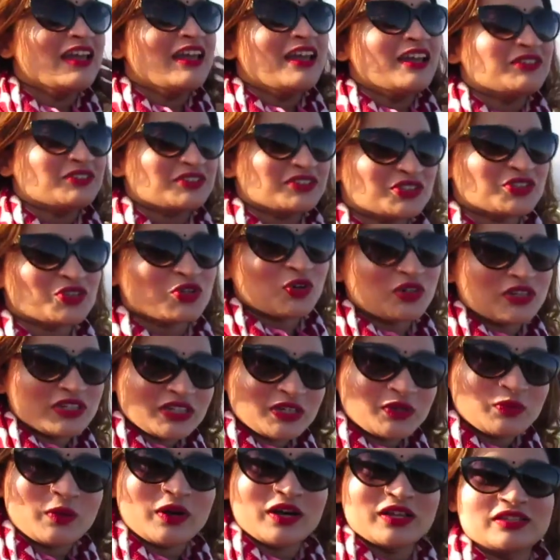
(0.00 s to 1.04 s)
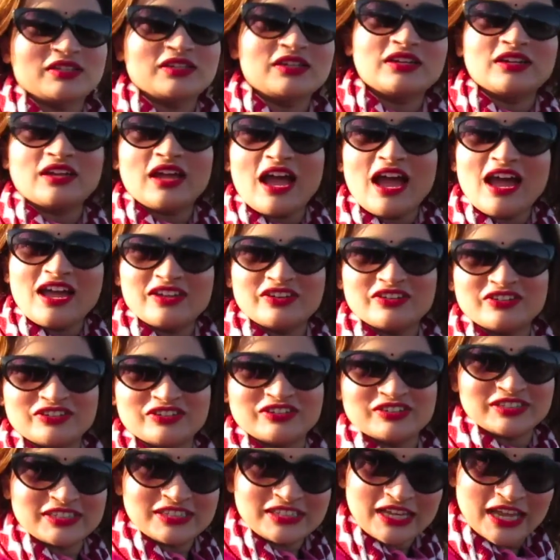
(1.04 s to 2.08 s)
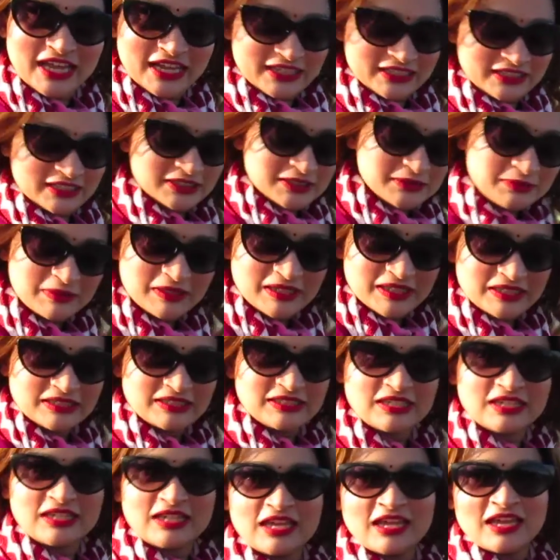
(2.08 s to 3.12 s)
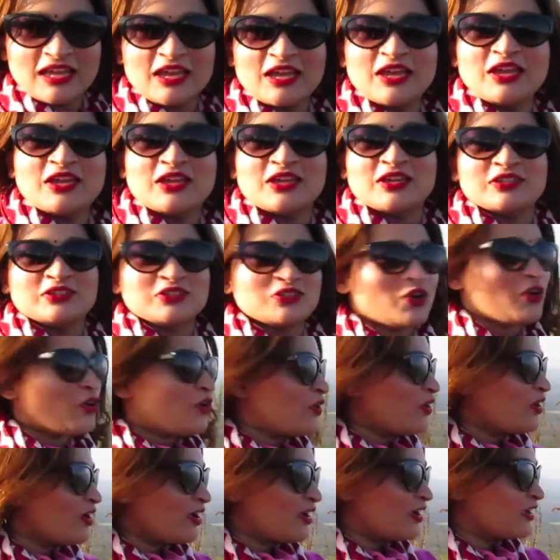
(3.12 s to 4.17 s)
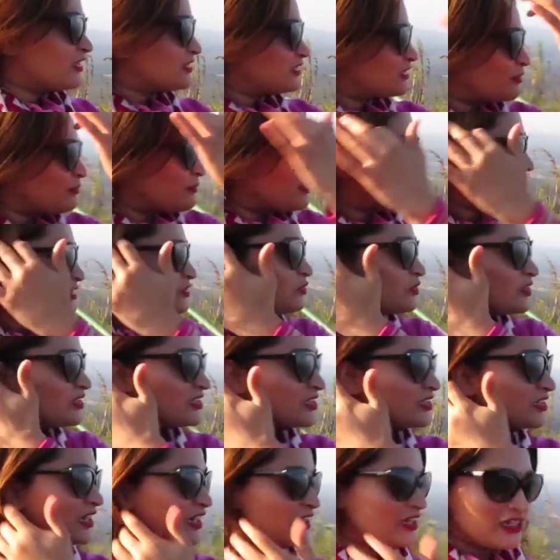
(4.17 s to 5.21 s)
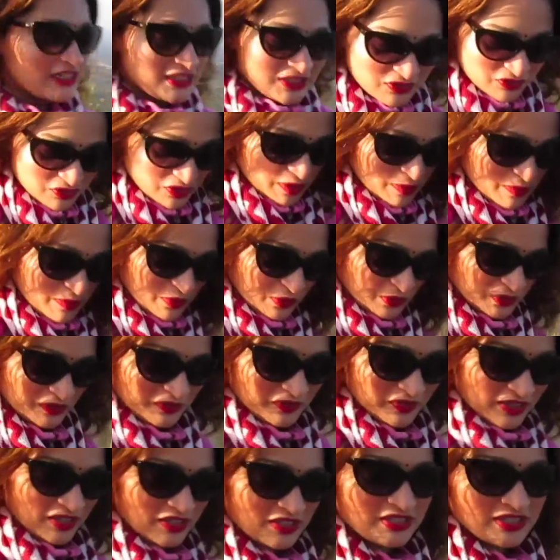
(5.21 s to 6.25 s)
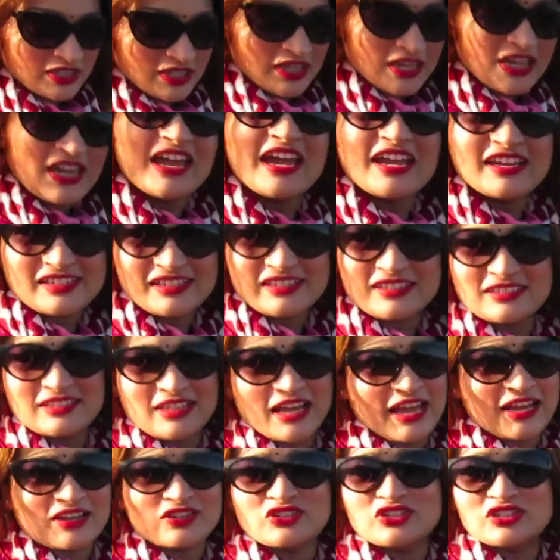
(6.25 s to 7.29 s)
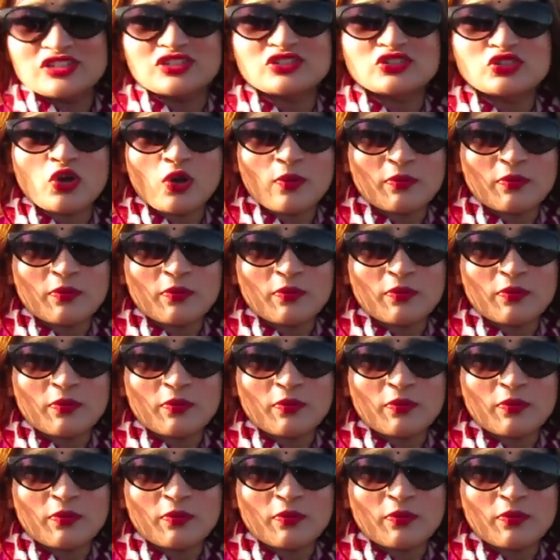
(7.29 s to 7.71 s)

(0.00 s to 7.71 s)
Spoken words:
It was totally worth it. I really like this place. So, it's a must visit at least from both of us. It is. Actually, it's so